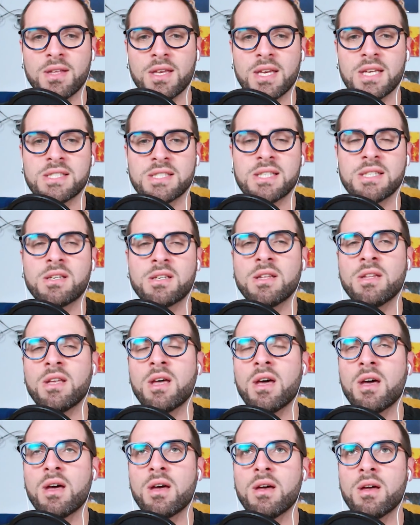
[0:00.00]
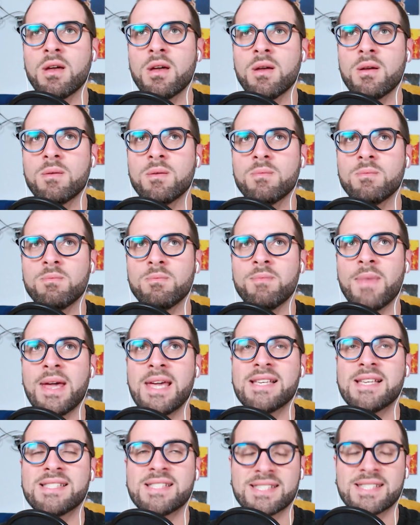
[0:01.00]
Is it gonna
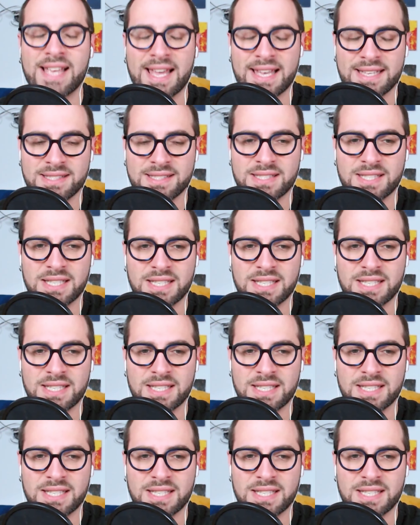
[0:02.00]
make sense?